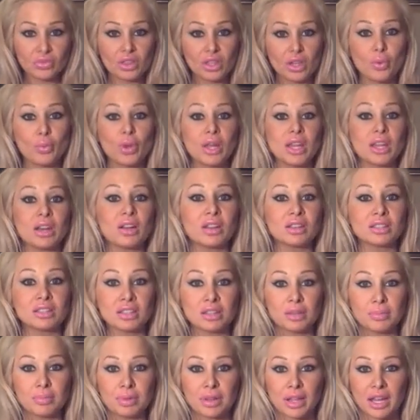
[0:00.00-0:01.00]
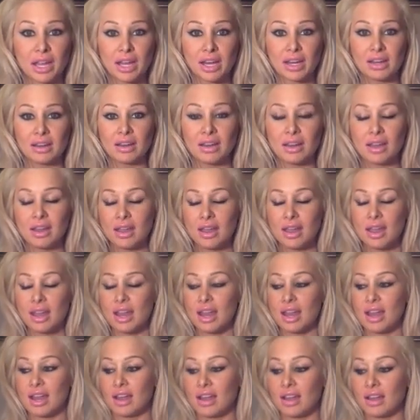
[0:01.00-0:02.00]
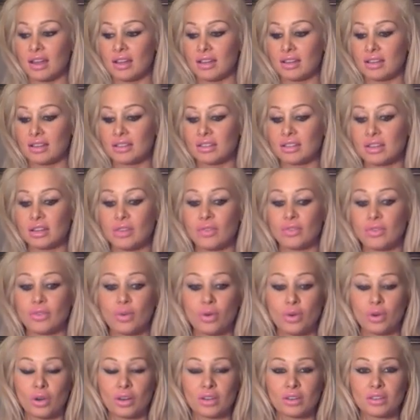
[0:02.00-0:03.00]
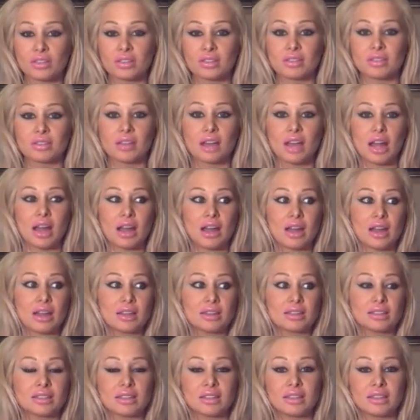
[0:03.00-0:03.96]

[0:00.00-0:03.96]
we get onto the plane, and of course, I